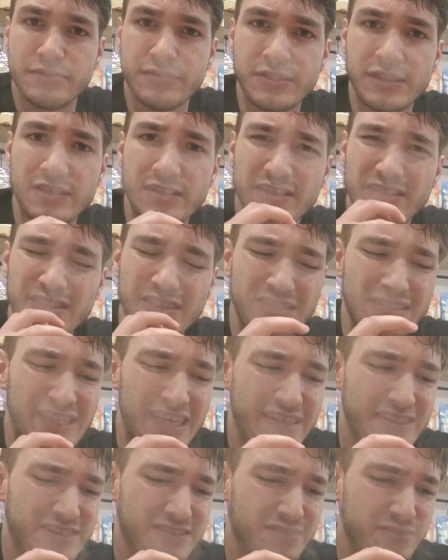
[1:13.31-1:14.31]
You get a, a,
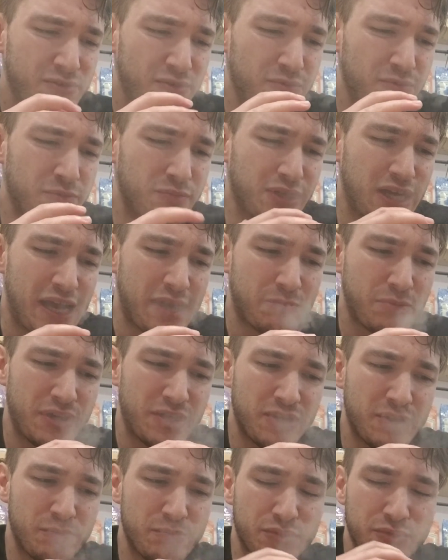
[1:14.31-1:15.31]
nice little
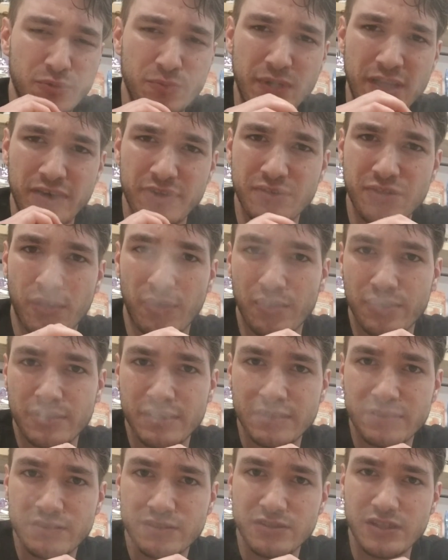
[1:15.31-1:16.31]
blackberry, blueberry
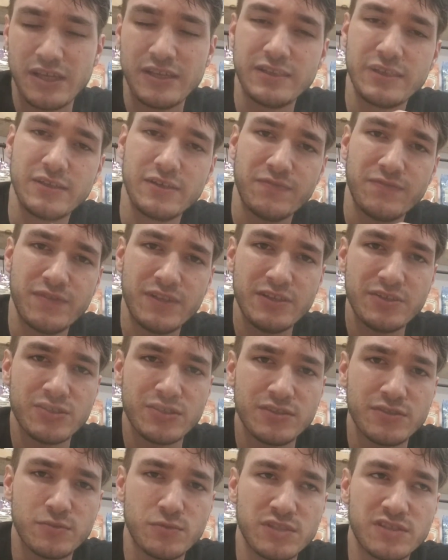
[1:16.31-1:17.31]
tartness, and then it
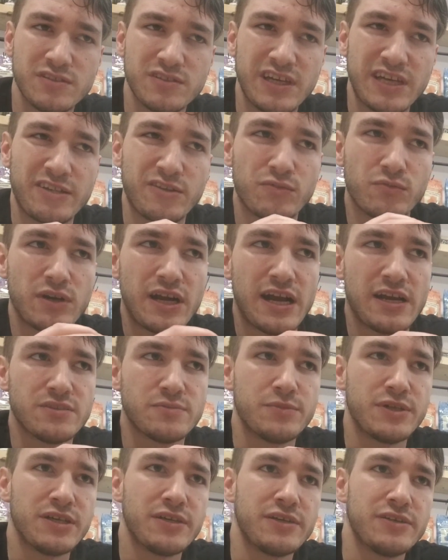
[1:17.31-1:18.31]
finishes with like a
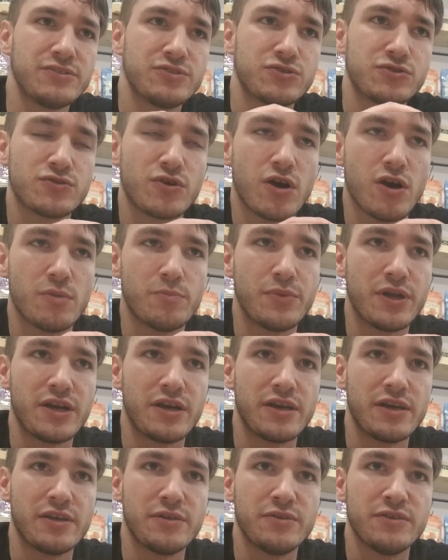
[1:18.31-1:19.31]
raspberry,
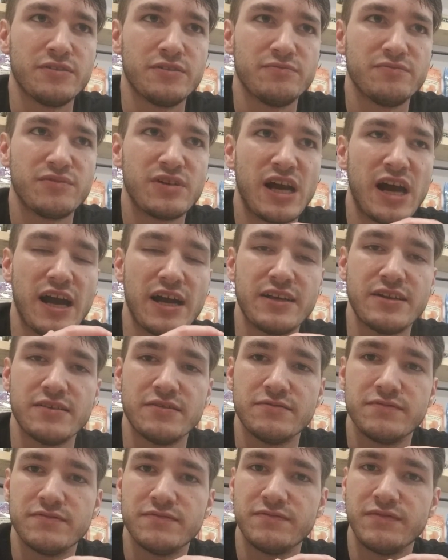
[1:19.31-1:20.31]
strawberry kind of
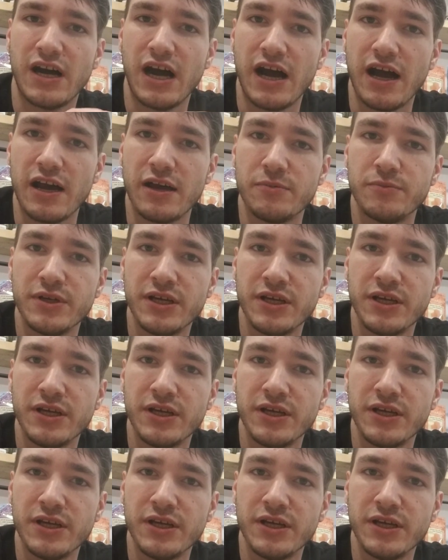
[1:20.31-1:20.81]
vibe.